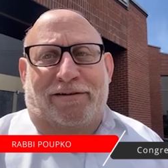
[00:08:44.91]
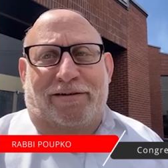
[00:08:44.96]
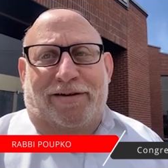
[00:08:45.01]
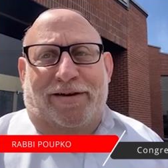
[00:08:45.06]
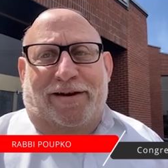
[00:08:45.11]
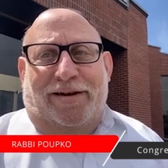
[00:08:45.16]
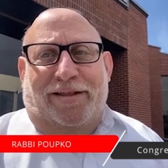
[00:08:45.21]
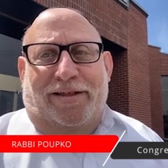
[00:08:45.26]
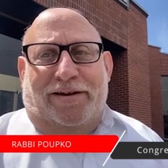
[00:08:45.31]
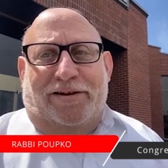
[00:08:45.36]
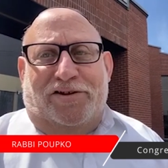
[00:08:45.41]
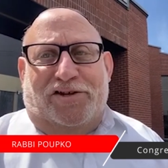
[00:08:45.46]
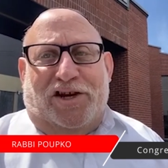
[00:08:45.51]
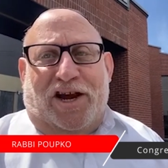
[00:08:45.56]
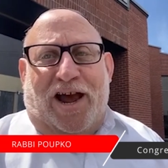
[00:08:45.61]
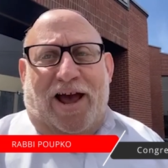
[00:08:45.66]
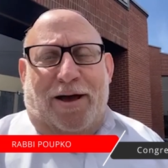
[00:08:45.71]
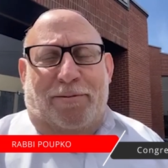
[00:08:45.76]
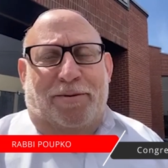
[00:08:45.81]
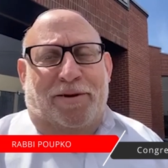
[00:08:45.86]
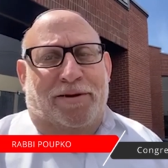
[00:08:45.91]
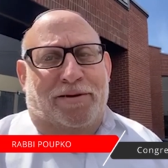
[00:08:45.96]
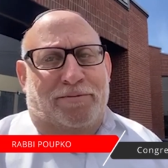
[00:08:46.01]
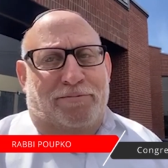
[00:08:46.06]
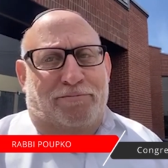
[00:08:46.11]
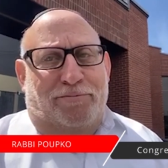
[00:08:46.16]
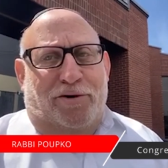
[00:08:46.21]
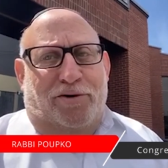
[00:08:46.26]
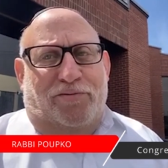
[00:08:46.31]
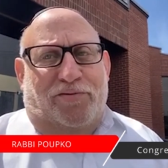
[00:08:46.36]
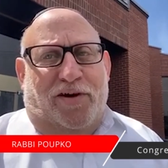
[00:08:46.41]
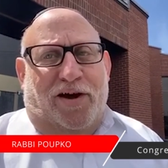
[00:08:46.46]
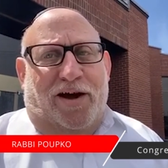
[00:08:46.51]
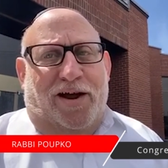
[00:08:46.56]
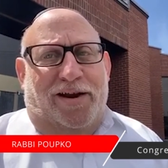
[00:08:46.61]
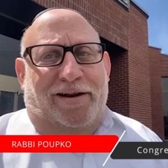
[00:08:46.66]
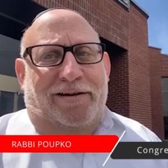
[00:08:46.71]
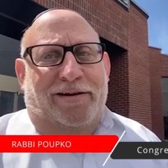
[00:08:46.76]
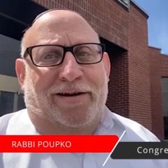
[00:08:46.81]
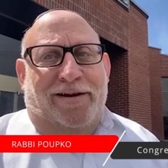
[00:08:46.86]
You get a little jab, move
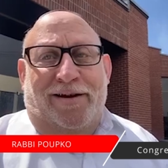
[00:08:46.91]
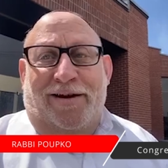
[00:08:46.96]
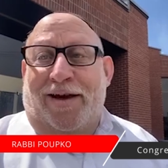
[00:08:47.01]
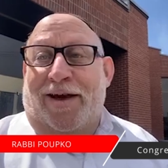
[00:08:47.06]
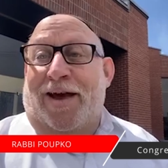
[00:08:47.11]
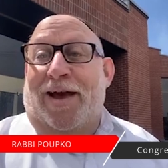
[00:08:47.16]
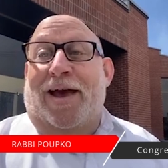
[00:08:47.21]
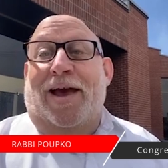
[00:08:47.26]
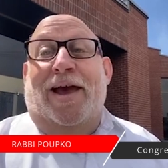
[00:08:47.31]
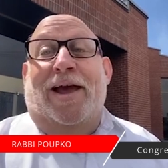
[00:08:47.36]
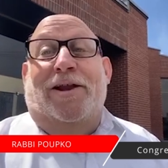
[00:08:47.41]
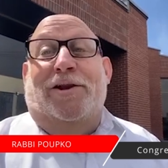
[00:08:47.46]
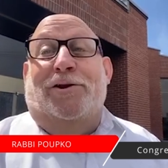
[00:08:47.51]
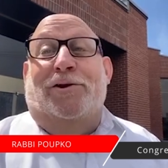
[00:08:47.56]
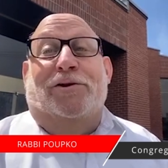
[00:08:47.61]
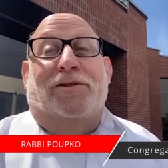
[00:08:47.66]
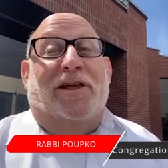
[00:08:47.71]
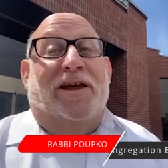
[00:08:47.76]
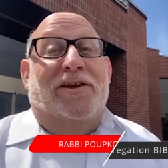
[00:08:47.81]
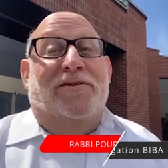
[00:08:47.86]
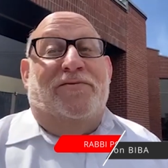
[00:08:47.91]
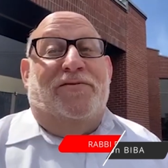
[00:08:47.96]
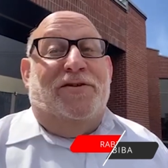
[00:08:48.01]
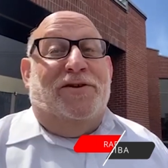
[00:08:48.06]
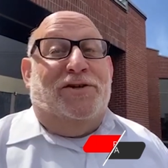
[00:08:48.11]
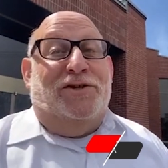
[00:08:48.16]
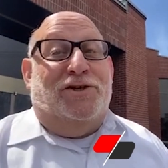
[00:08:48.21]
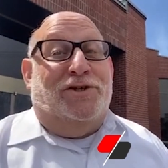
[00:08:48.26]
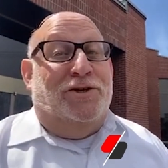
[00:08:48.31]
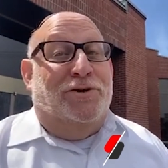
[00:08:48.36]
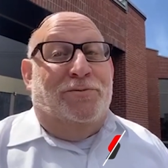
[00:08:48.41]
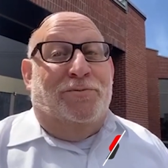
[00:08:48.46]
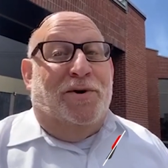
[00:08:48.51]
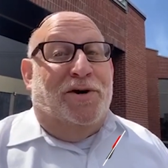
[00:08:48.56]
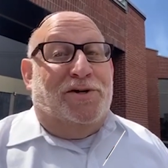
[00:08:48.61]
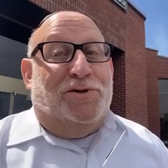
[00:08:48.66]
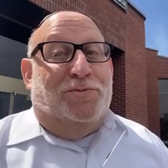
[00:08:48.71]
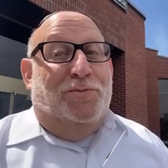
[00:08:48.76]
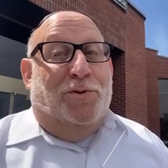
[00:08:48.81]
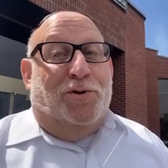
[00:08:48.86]
on, and your life is so
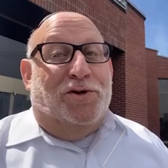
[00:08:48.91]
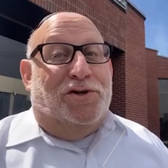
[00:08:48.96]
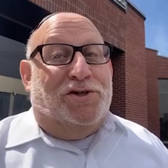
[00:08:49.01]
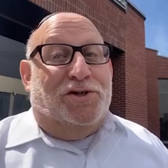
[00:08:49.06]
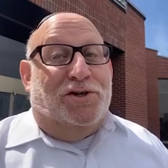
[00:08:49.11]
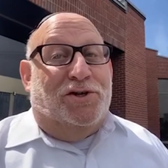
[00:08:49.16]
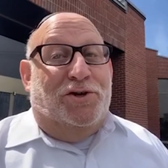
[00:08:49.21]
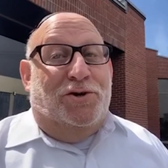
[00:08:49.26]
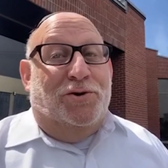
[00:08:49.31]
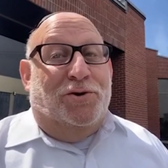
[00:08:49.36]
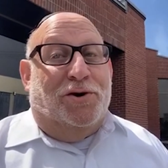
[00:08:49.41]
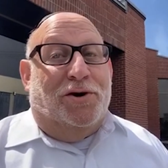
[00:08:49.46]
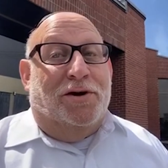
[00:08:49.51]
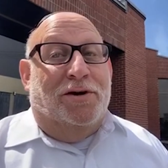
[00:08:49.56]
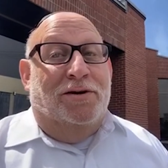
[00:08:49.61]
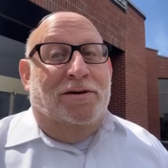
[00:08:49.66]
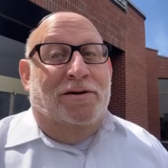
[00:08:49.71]
much more secure.